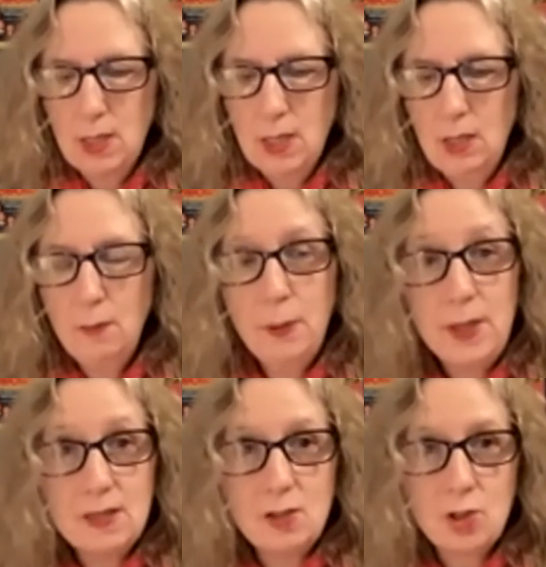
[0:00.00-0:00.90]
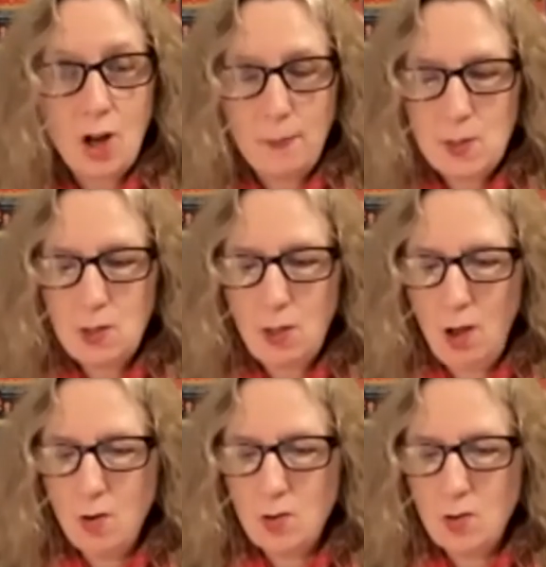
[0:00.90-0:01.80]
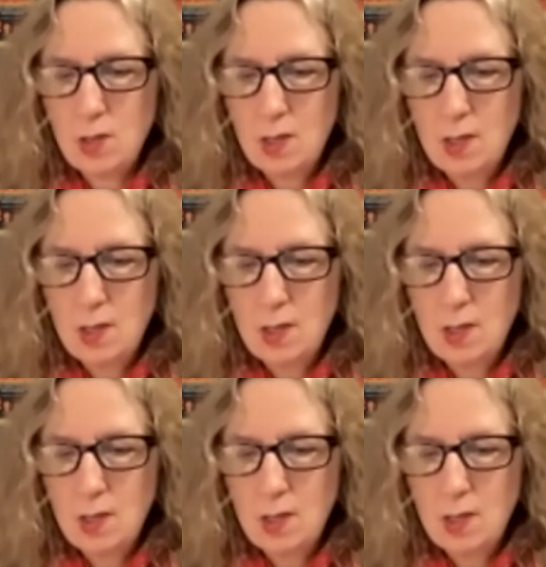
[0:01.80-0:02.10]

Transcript: The pizza shop is closed.